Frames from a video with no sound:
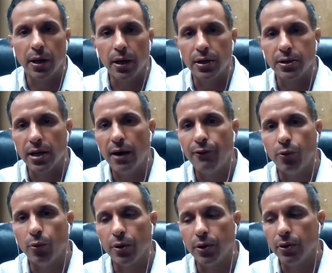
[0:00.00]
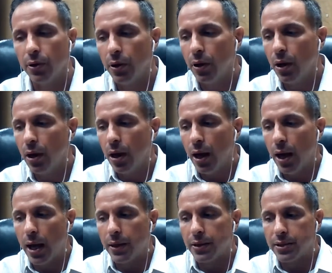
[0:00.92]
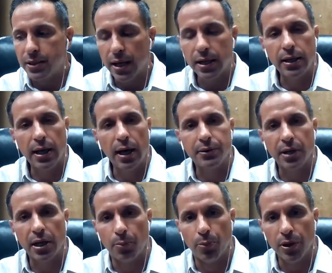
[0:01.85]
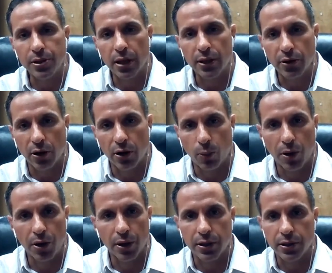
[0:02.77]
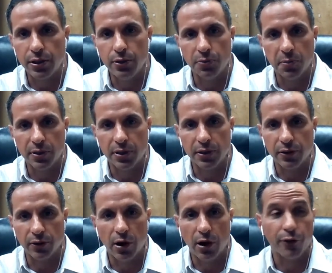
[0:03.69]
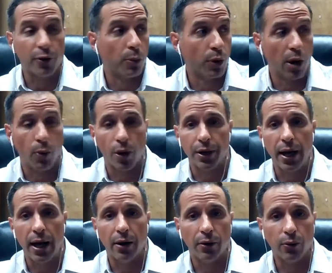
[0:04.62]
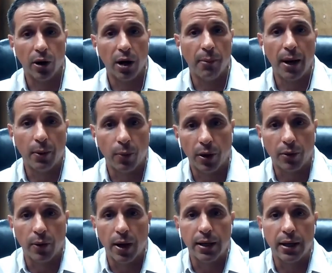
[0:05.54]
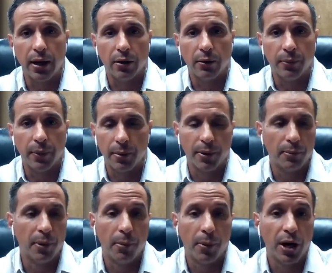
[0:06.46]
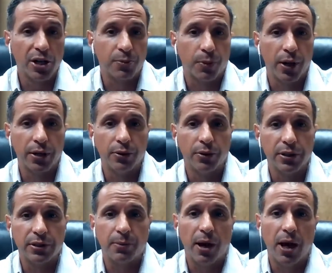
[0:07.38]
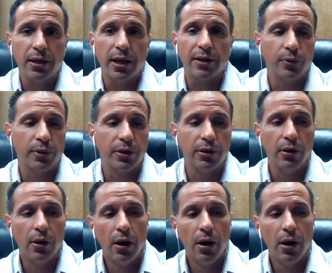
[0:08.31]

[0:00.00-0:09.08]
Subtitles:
I got a job for you. And the second day I was out of prison, I started working in this huge prestigious law firm where I work now, where I'm at work right now. I'm on my lunch break doing this podcast with you.